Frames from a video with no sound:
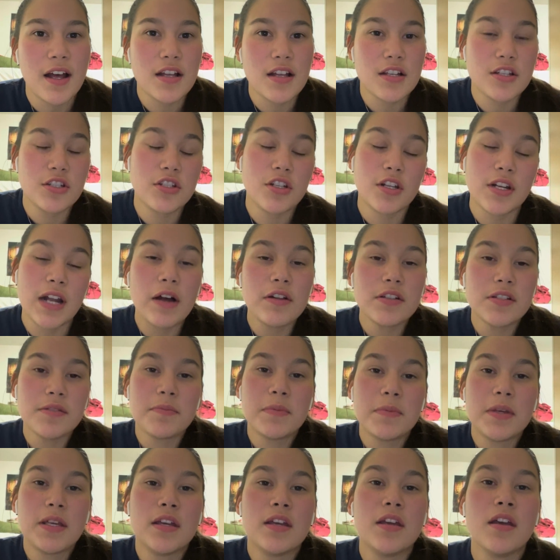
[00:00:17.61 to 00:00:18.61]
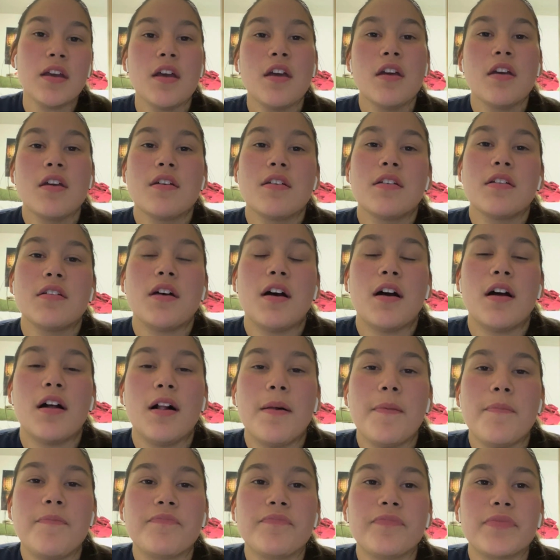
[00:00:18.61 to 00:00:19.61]
stood out to me,
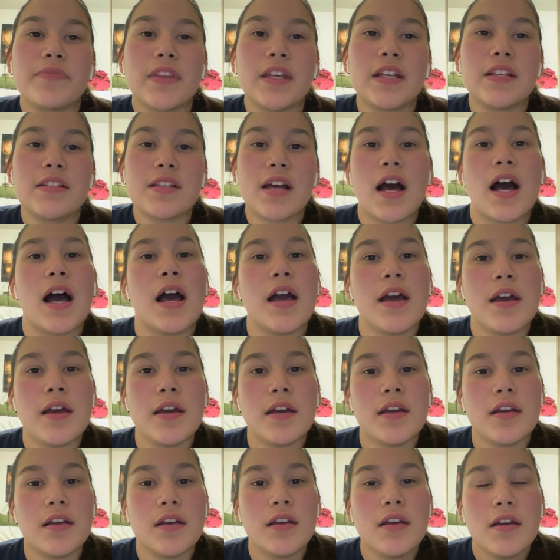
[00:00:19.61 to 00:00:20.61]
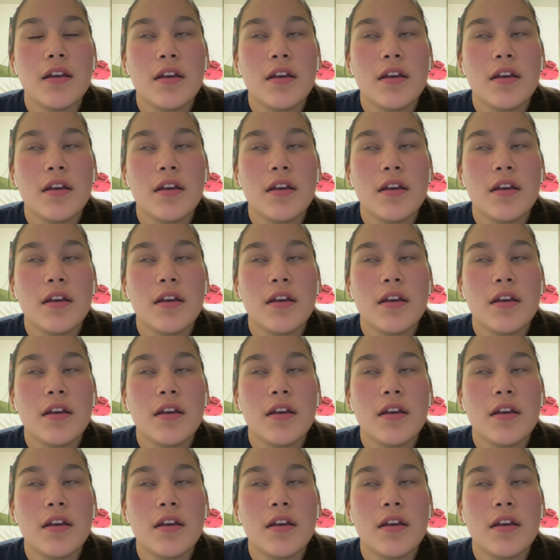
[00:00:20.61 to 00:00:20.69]
things that I